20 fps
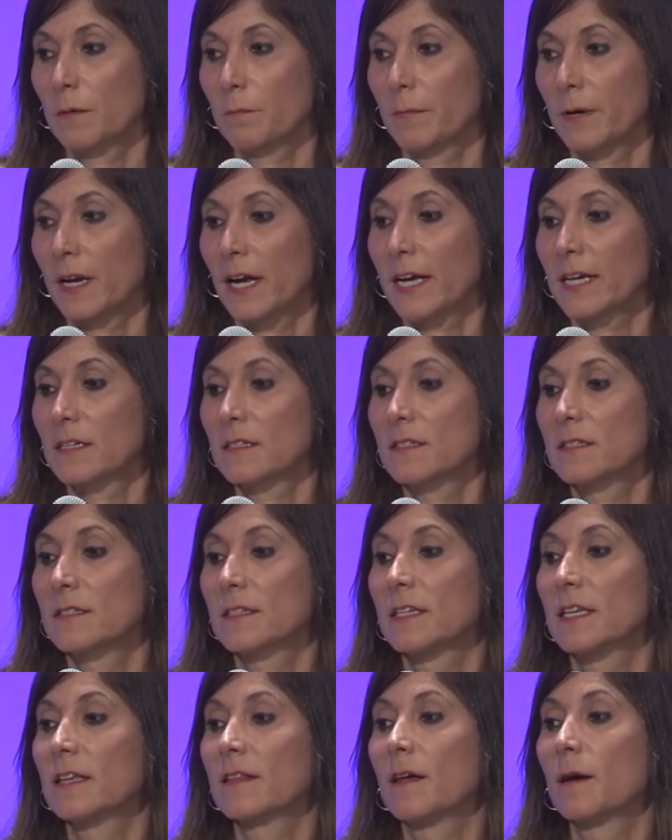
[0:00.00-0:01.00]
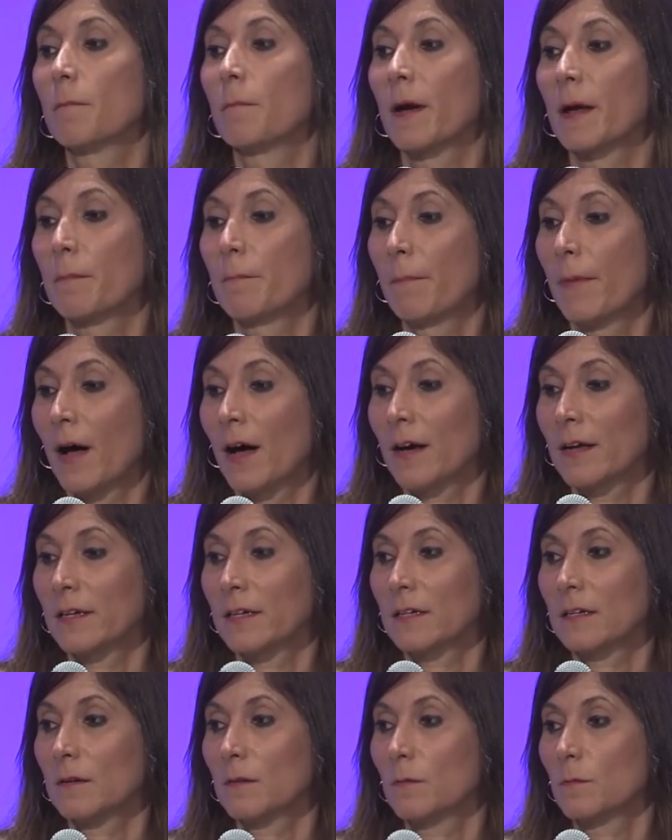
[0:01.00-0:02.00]
Yeah. But I could see that my
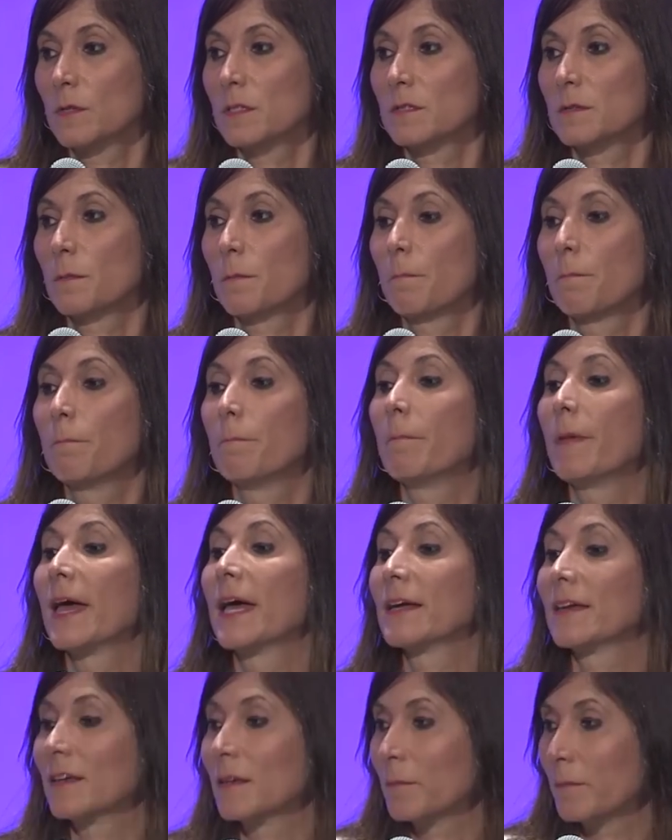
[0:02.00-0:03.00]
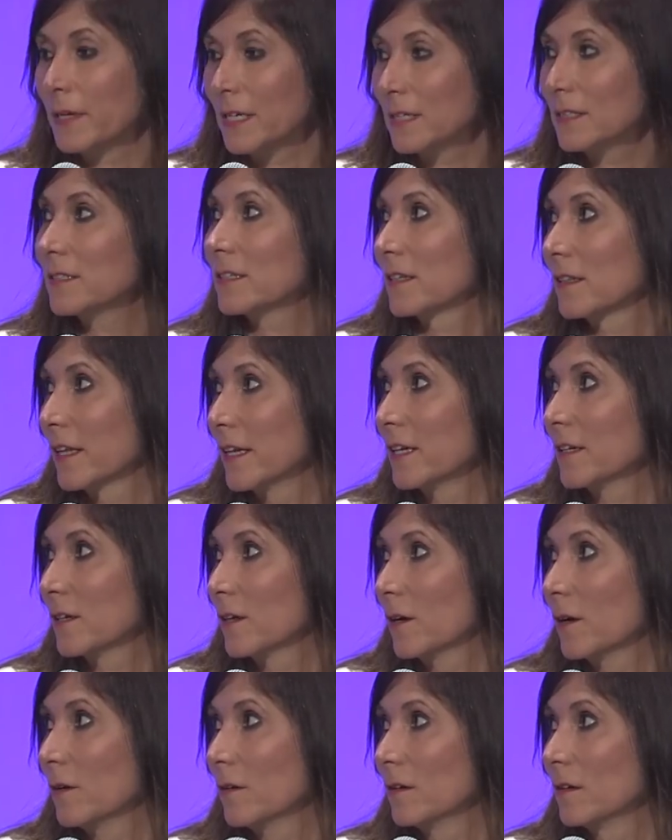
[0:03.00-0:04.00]
body was begging me to let it
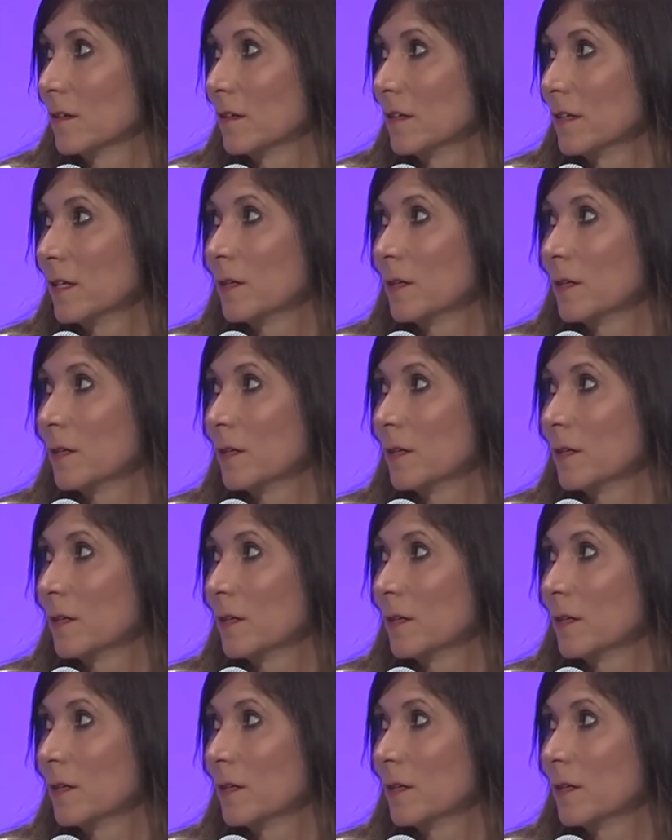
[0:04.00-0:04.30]
go. Mm.